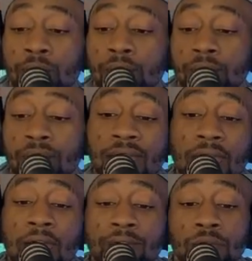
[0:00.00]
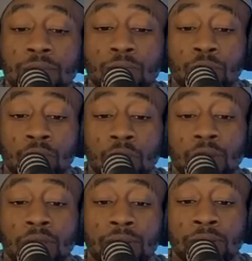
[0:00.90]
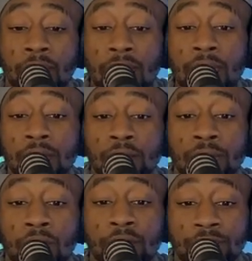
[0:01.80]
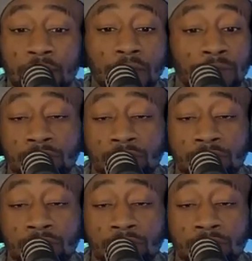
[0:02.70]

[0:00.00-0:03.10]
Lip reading: they have if they